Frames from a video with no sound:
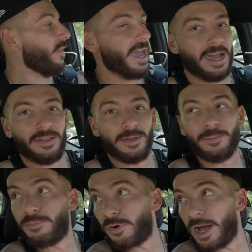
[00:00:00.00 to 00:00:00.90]
and the
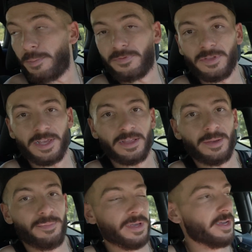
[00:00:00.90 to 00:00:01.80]
prep for the
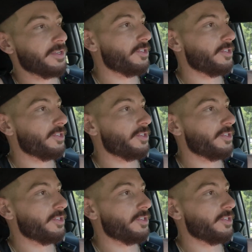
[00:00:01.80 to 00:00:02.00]
Olympia.